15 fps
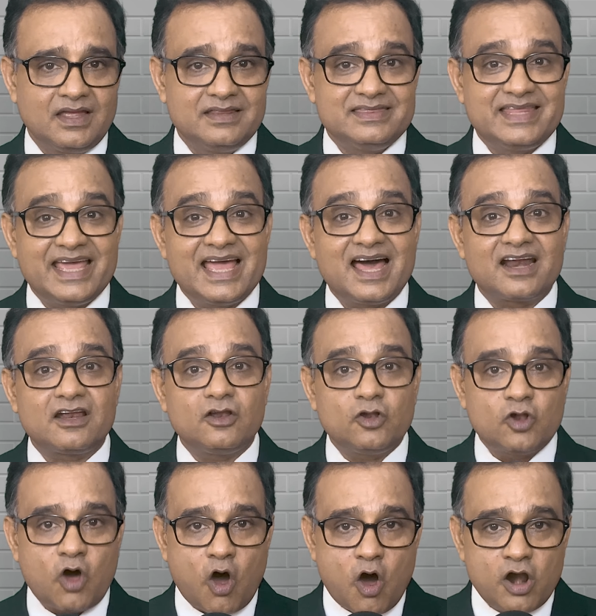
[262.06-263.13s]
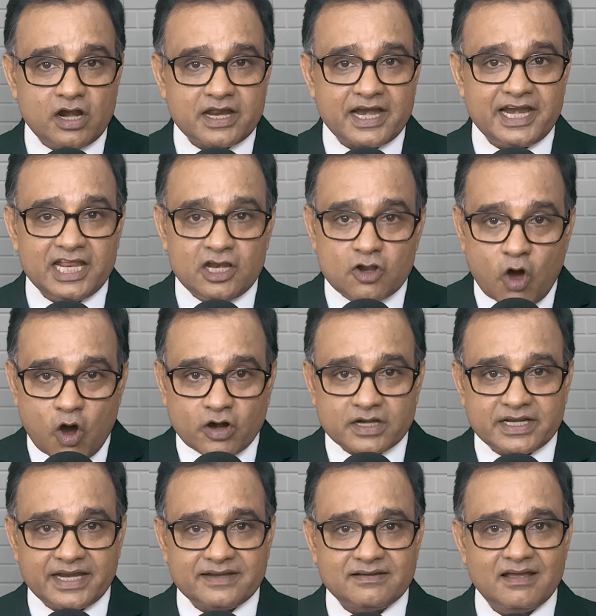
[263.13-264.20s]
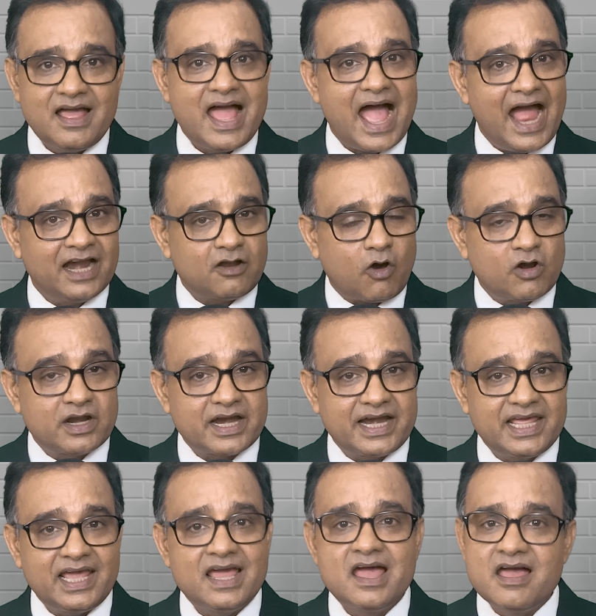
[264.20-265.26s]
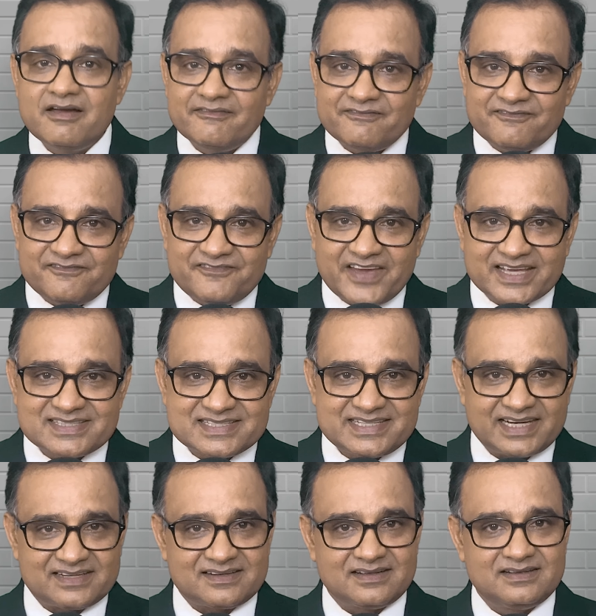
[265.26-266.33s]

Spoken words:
They are already logged it and already fixed it.